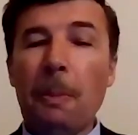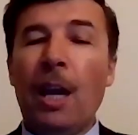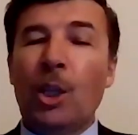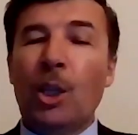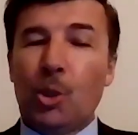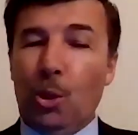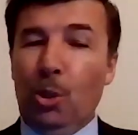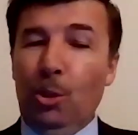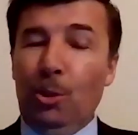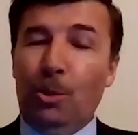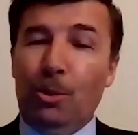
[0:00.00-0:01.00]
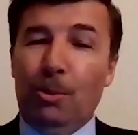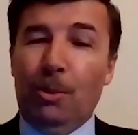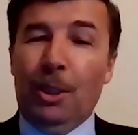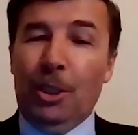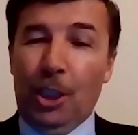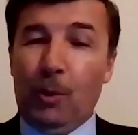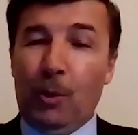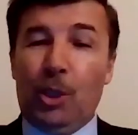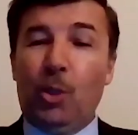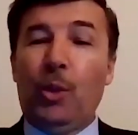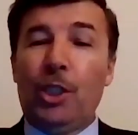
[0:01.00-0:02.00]
So this
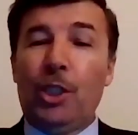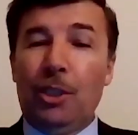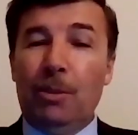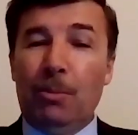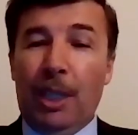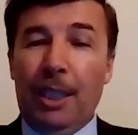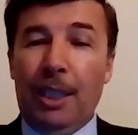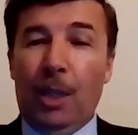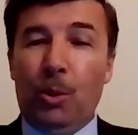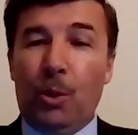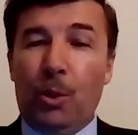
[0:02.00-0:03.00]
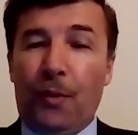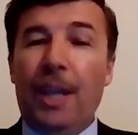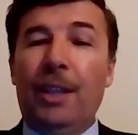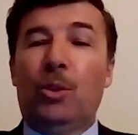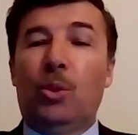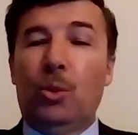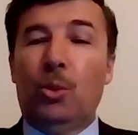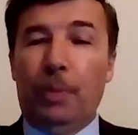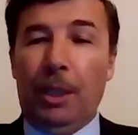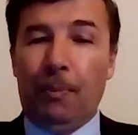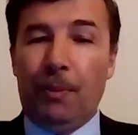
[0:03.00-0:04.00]
was the question by our friend
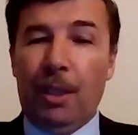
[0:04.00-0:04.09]
Kupi.